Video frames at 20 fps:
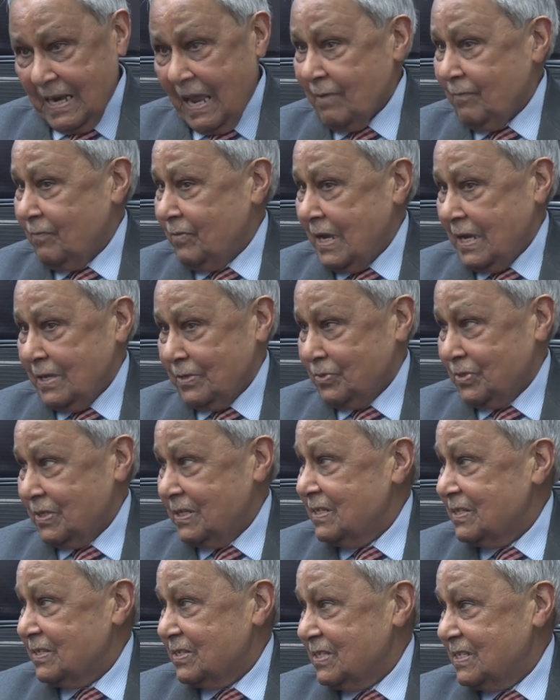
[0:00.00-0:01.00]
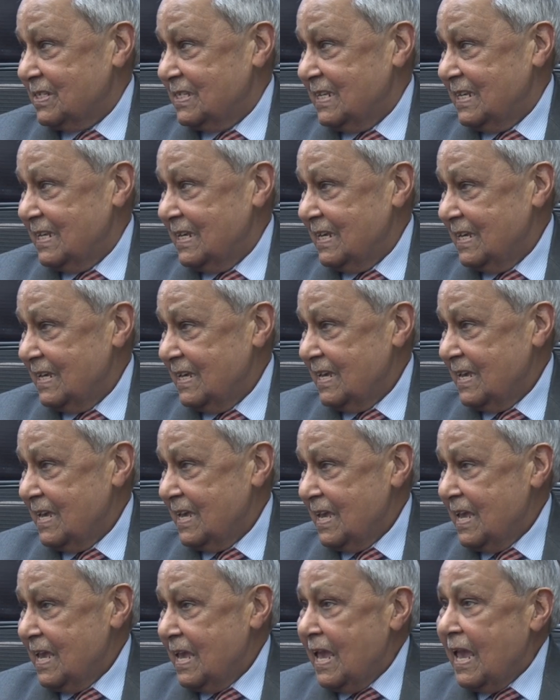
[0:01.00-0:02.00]
Live cases.
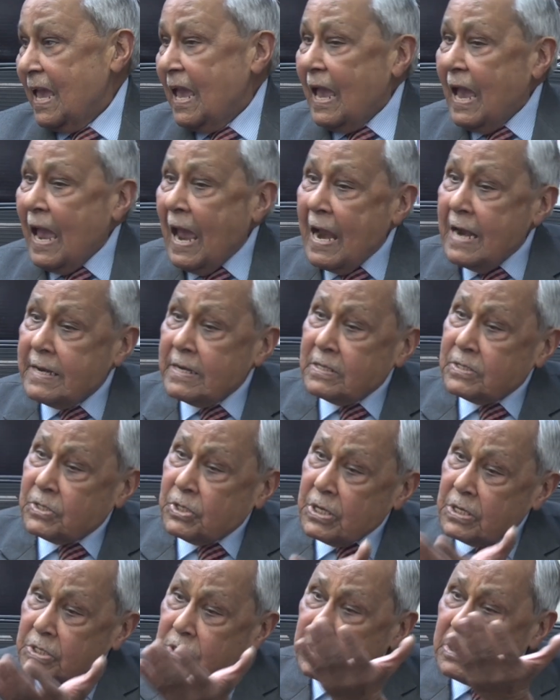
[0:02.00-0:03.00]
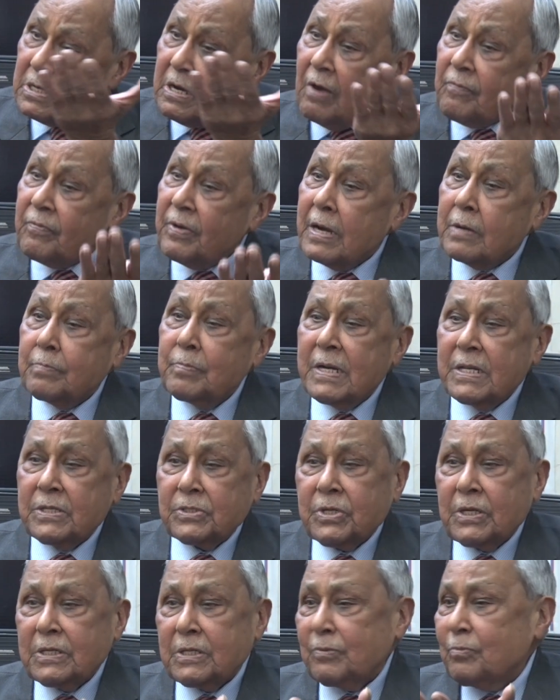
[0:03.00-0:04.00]
And teaching of
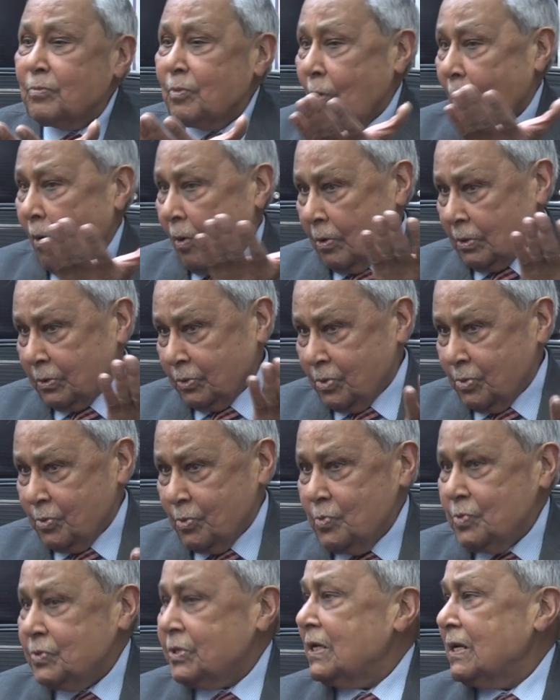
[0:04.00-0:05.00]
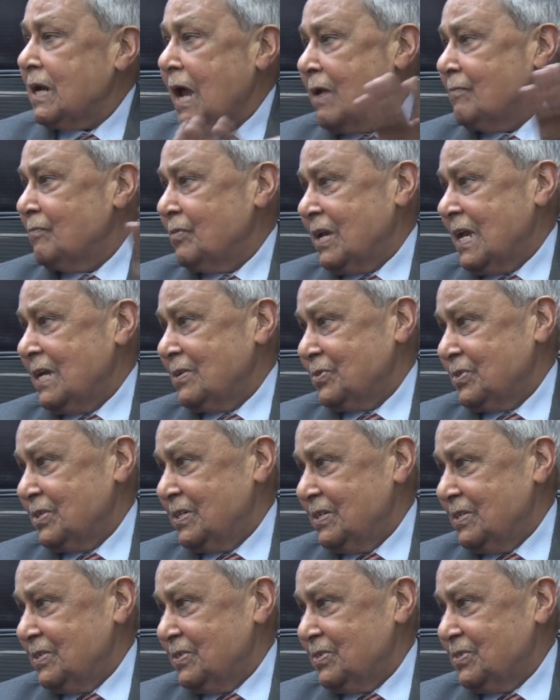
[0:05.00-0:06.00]
administrative law through the live
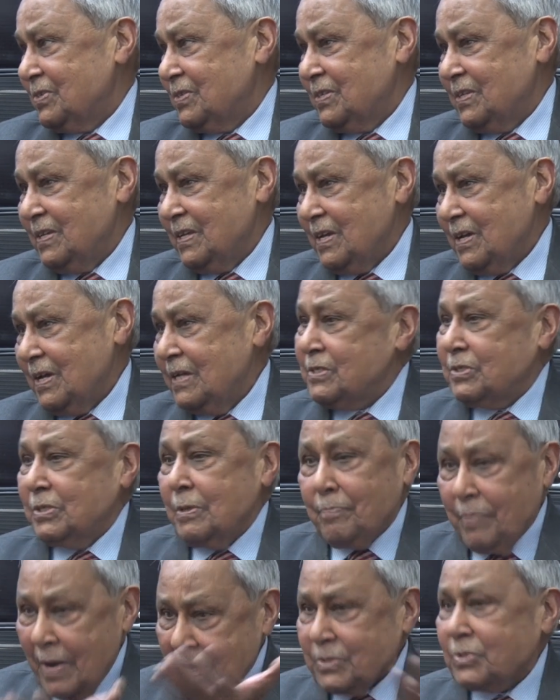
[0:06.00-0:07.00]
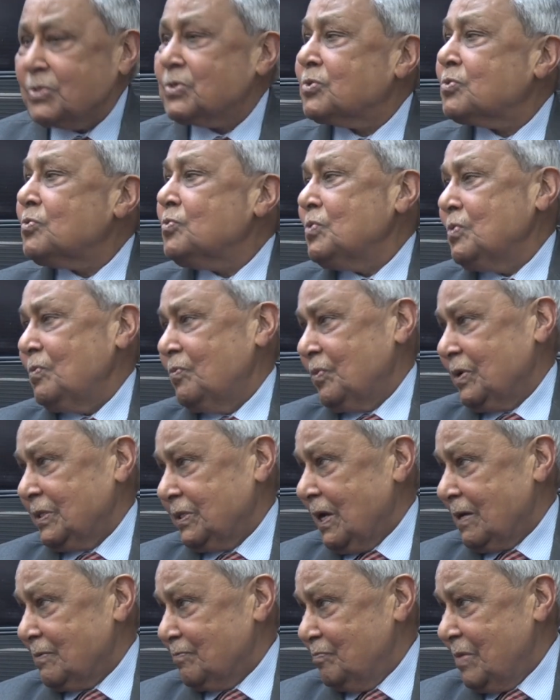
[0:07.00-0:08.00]
cases is the best tool for
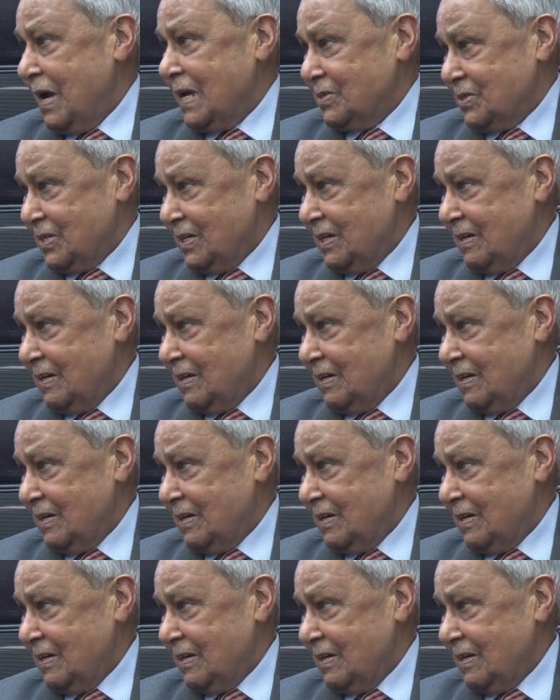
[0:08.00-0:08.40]
that matter.